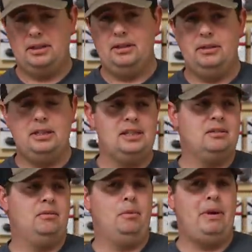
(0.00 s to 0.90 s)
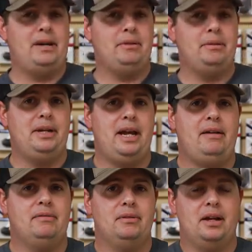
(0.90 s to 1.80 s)
36-volt battery we
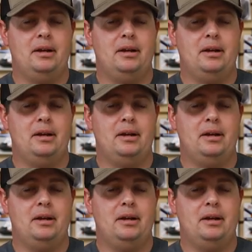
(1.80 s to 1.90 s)
have